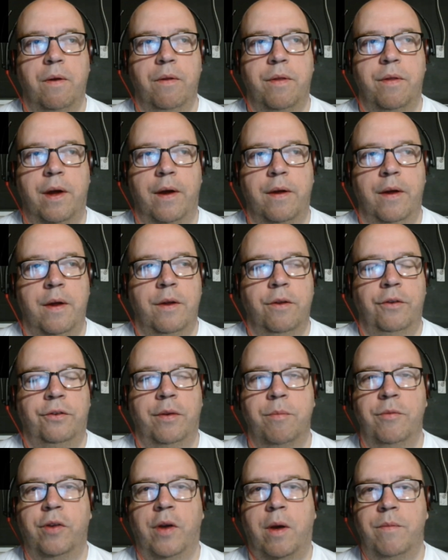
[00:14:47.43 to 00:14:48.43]
that
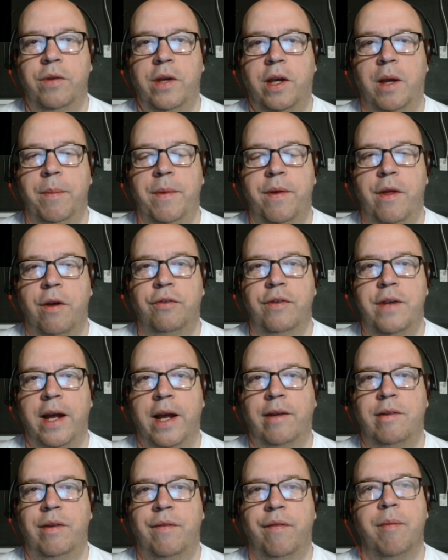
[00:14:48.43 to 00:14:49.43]
sometimes it can be those
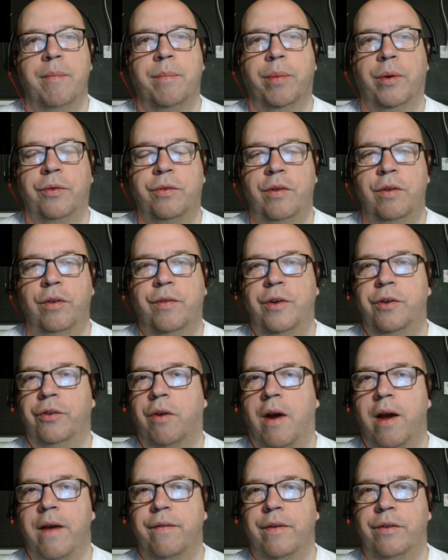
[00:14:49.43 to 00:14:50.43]
negative impulses that
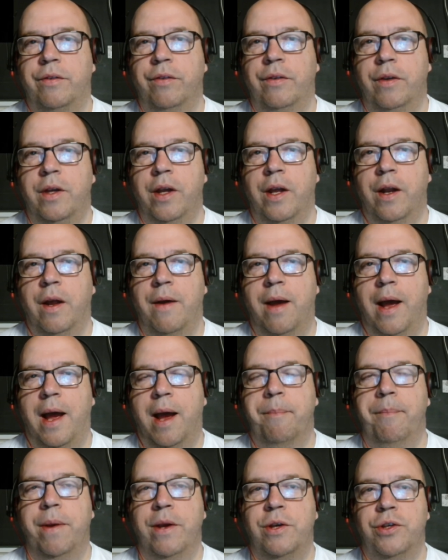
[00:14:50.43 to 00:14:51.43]
drive us, you know,
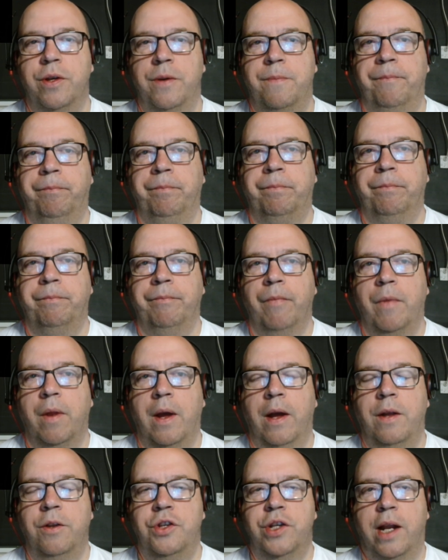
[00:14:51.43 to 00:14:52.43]
ambition
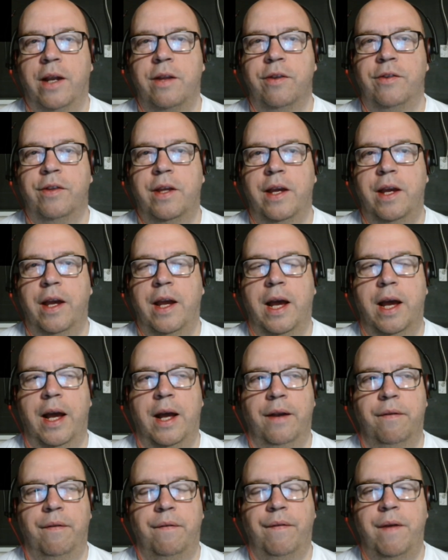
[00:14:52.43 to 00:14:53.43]
and jealousy
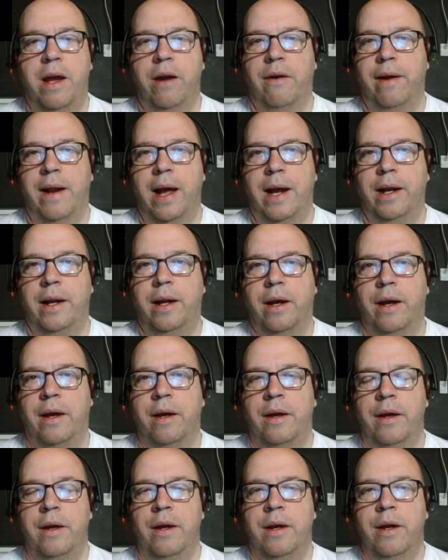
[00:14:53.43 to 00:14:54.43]
and fear and anger
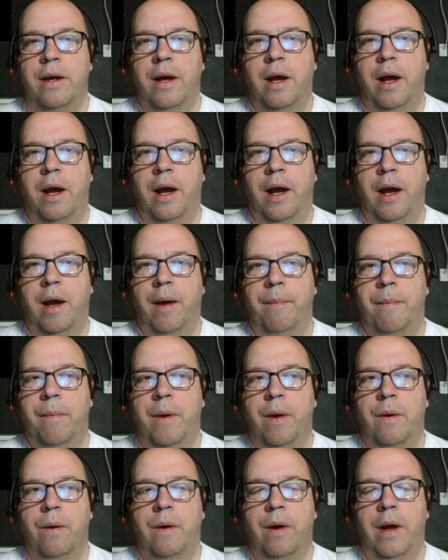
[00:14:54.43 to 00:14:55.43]
and
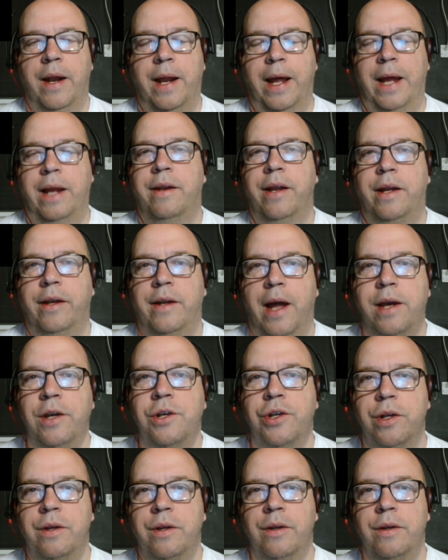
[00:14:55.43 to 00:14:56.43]

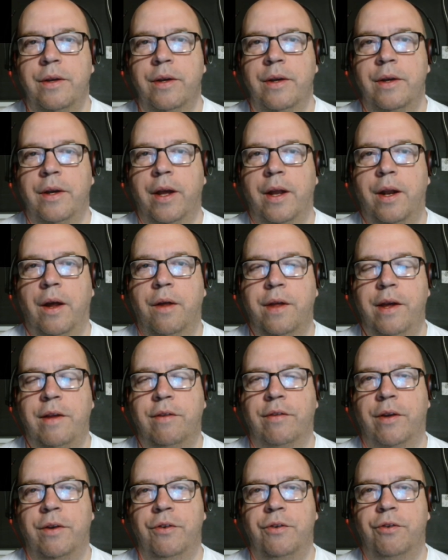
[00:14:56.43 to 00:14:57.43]
indignation. you know,
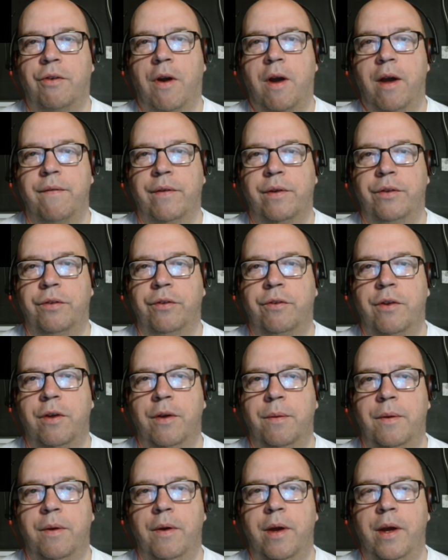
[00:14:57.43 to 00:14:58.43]
these can drive us
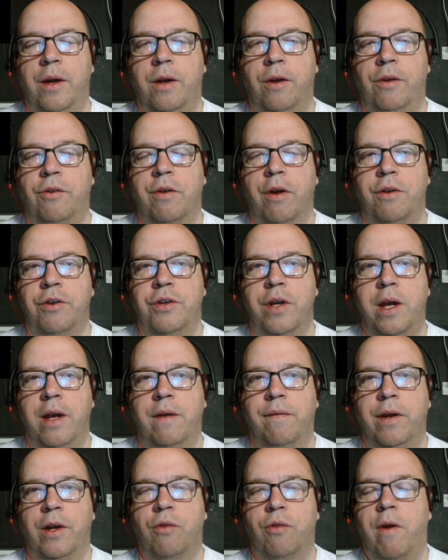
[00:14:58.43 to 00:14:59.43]
to
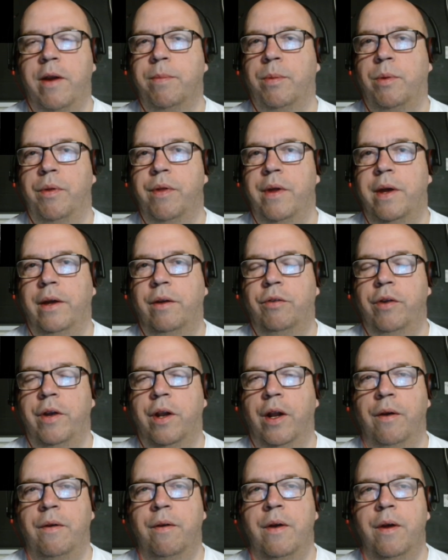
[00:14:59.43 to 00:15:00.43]
achieve incredible things, you
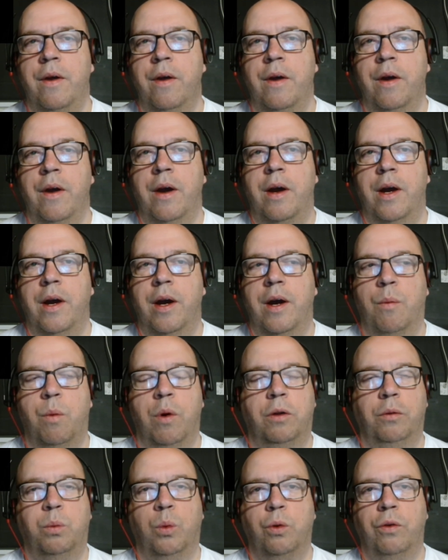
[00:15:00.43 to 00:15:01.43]
know,
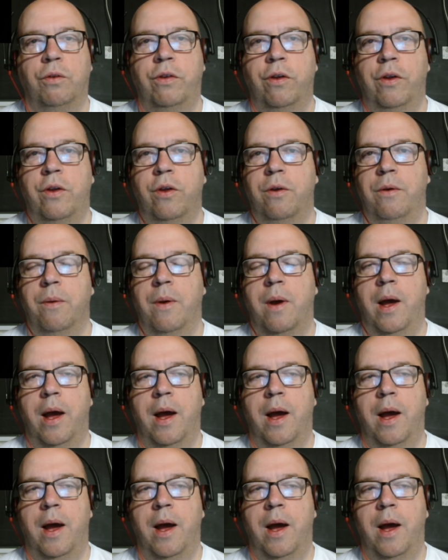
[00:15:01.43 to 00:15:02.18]
World War II,